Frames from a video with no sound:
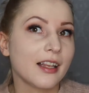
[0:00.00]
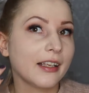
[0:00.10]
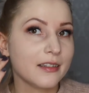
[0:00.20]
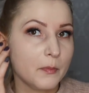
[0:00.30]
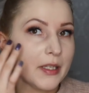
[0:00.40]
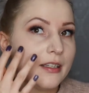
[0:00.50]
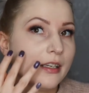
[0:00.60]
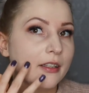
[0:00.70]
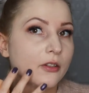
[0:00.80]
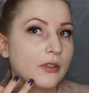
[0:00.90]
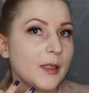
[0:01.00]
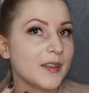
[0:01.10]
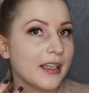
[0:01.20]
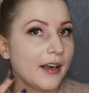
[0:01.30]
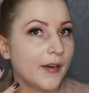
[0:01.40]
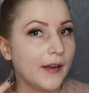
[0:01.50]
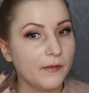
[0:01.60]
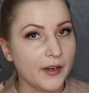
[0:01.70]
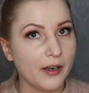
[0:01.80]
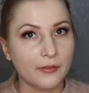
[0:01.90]
like especially on this area
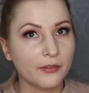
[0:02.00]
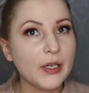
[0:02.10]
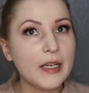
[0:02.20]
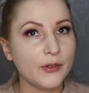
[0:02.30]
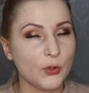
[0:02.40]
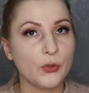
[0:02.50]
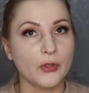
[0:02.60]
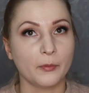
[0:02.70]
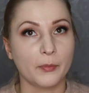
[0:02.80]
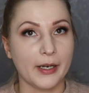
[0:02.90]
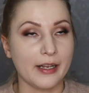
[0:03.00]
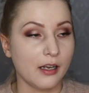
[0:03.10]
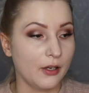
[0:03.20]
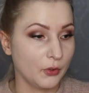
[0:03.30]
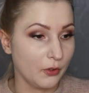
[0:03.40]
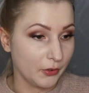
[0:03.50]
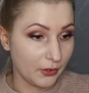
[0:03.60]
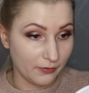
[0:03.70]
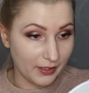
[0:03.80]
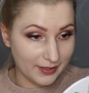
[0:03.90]
where I really do not break out
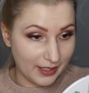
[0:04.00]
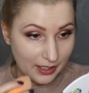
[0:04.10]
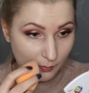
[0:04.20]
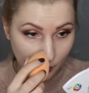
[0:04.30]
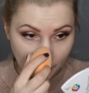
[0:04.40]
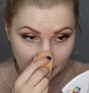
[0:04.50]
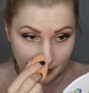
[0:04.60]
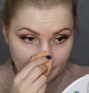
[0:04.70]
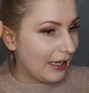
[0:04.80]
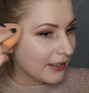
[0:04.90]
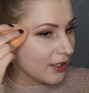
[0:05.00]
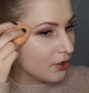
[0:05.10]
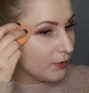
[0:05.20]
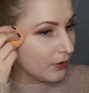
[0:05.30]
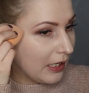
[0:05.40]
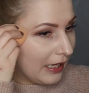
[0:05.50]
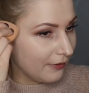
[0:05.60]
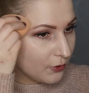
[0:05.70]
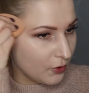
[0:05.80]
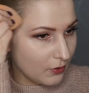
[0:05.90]
otherwise anymore. And I should
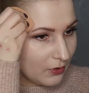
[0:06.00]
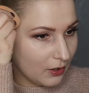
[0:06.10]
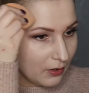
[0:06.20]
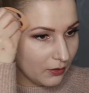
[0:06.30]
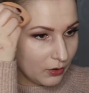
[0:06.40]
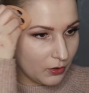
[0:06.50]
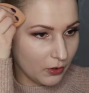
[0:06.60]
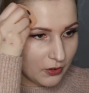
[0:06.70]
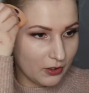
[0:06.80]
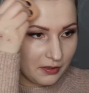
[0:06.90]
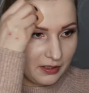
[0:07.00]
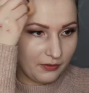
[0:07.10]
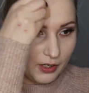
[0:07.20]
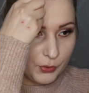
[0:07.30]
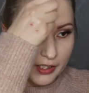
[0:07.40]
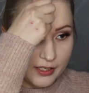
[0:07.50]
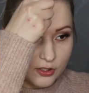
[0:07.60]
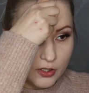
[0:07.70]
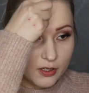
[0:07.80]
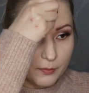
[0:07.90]
have just tossed the
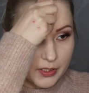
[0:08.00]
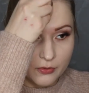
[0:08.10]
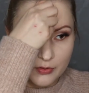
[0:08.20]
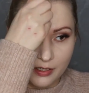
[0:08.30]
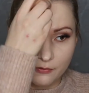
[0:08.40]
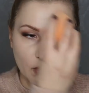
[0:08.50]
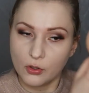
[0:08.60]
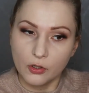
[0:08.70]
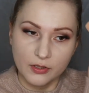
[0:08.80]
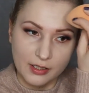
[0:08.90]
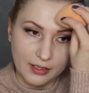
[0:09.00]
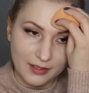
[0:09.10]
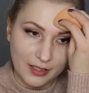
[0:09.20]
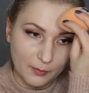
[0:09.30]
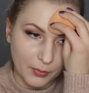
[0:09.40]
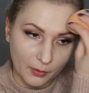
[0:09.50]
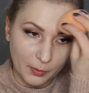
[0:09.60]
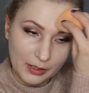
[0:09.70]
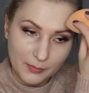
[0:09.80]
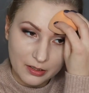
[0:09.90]
foundation because it was causing skin
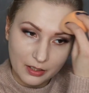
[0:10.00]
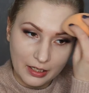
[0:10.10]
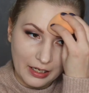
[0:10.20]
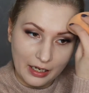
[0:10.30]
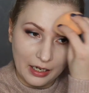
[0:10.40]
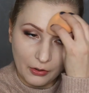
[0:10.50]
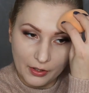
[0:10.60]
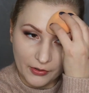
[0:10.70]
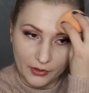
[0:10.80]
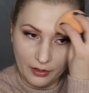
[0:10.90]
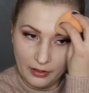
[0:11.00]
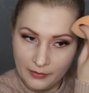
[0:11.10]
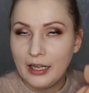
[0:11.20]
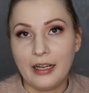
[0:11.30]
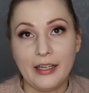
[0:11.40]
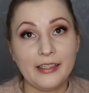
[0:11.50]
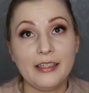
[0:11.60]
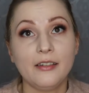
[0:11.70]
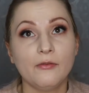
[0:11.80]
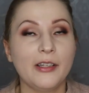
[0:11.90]
problems. However, I
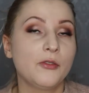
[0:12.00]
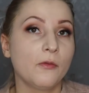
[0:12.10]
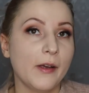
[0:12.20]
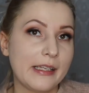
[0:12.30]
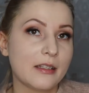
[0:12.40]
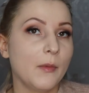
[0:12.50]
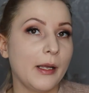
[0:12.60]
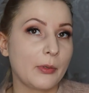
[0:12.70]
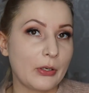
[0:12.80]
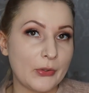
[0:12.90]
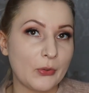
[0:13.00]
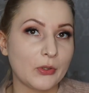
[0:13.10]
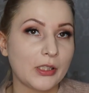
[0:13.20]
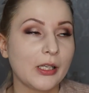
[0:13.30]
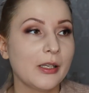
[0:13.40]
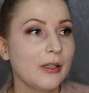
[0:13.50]
didn't want to waste my product